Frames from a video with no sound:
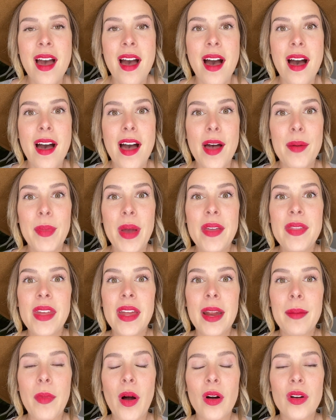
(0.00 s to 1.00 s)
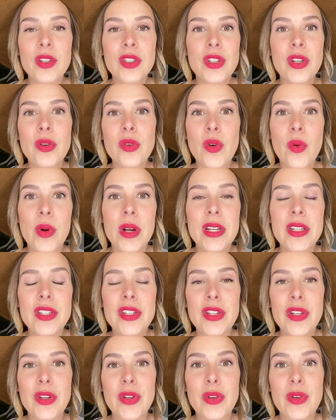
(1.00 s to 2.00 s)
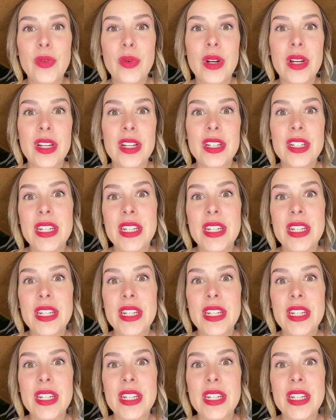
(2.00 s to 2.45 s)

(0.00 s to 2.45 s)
And then I'm also going to